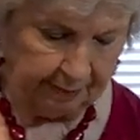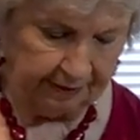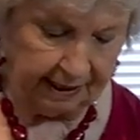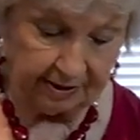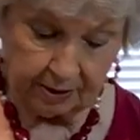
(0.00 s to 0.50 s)

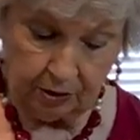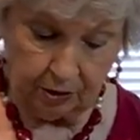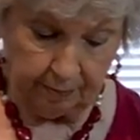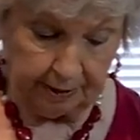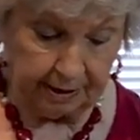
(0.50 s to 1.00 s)
But that's
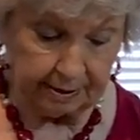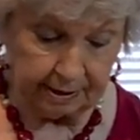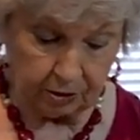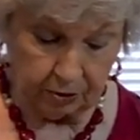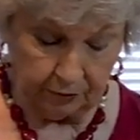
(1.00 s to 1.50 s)
good because
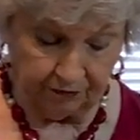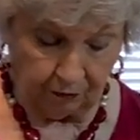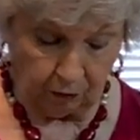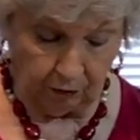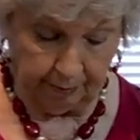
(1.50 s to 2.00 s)
it's good
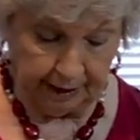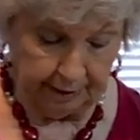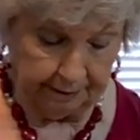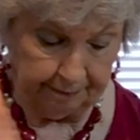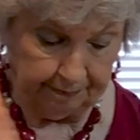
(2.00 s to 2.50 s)
for
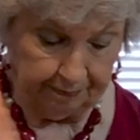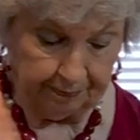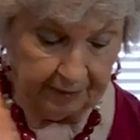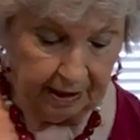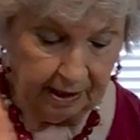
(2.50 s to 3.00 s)

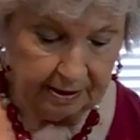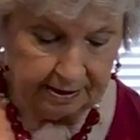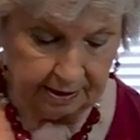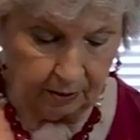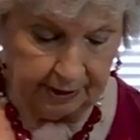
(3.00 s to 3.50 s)
them.
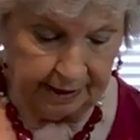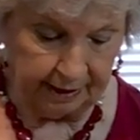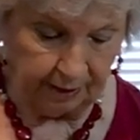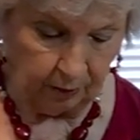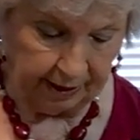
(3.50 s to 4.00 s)
So
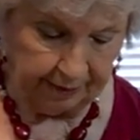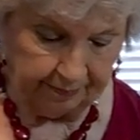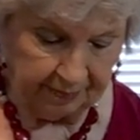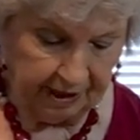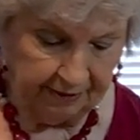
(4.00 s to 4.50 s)
anyway,
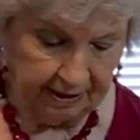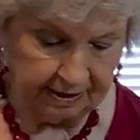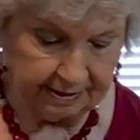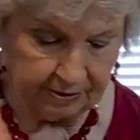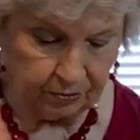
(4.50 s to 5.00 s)

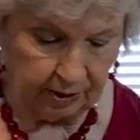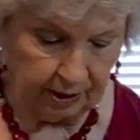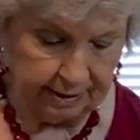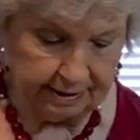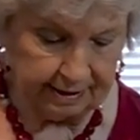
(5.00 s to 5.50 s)
this is
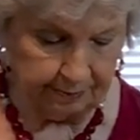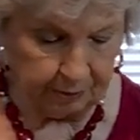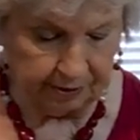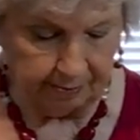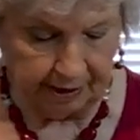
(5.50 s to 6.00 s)
really
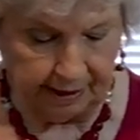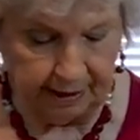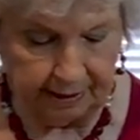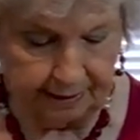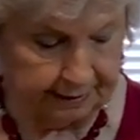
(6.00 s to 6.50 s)
simple to
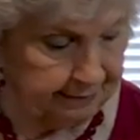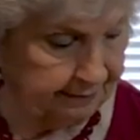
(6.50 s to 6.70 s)
make.